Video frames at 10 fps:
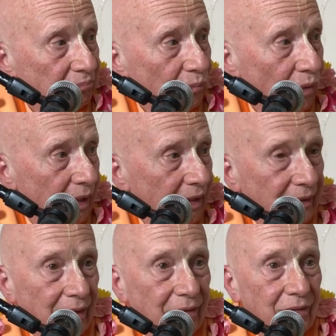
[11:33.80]
Why
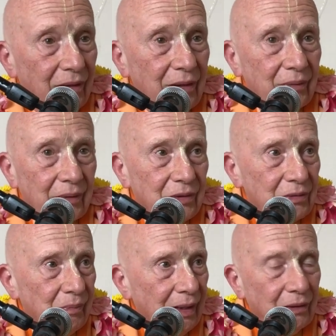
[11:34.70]
not continue and
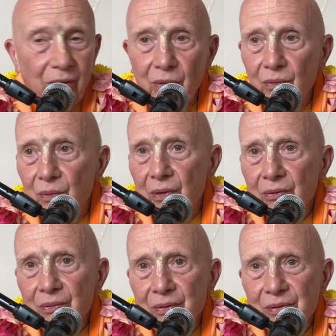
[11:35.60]
just make the whole
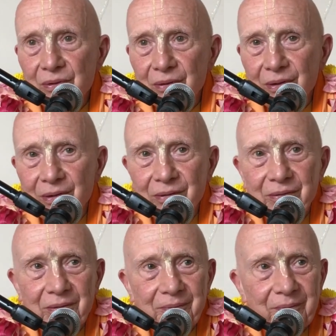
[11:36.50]
world Krishna conscious?